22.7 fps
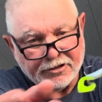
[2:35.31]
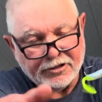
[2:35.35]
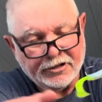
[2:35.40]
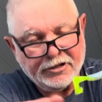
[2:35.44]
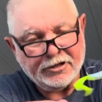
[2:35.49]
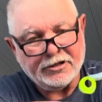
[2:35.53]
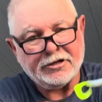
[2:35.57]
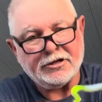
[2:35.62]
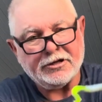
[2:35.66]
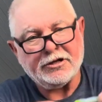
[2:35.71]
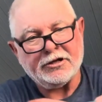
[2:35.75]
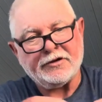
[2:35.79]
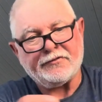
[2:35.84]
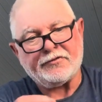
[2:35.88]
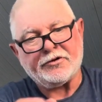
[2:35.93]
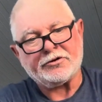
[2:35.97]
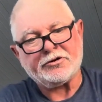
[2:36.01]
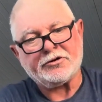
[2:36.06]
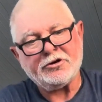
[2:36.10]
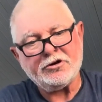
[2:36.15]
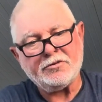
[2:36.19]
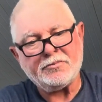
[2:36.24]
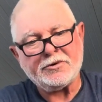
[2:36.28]
And if they're
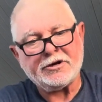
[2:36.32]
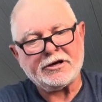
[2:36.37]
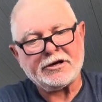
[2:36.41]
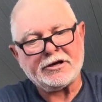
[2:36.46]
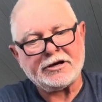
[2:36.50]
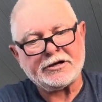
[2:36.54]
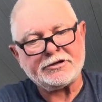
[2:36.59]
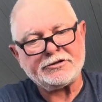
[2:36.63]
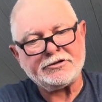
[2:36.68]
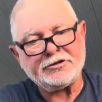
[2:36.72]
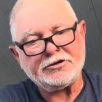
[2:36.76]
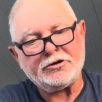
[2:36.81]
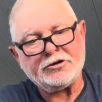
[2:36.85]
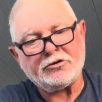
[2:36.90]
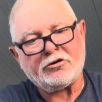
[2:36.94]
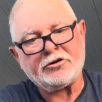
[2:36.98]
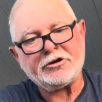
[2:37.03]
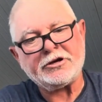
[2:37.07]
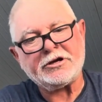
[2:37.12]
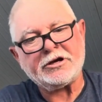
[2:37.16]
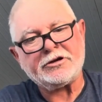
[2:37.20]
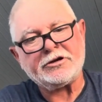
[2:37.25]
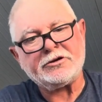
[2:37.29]
too big, all
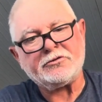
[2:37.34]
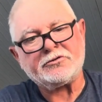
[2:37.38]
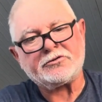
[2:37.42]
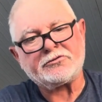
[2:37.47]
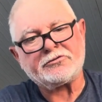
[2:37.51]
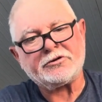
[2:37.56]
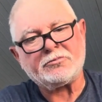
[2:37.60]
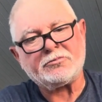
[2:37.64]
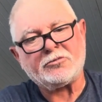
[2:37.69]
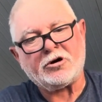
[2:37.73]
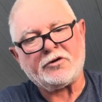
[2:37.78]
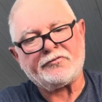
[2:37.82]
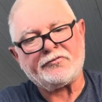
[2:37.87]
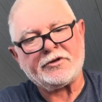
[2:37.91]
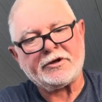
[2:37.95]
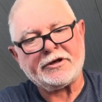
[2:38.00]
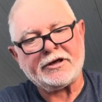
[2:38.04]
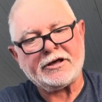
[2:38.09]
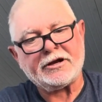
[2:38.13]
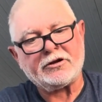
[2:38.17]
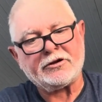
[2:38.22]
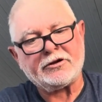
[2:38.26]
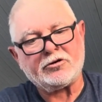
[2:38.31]
you gotta do is trim off the
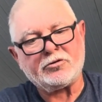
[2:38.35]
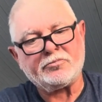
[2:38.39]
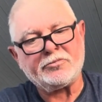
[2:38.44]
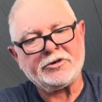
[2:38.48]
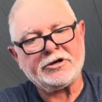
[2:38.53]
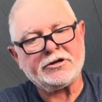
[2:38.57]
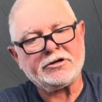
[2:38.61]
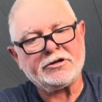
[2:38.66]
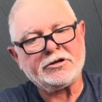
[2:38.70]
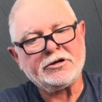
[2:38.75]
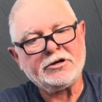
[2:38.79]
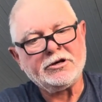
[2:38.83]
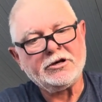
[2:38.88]
head a little bit.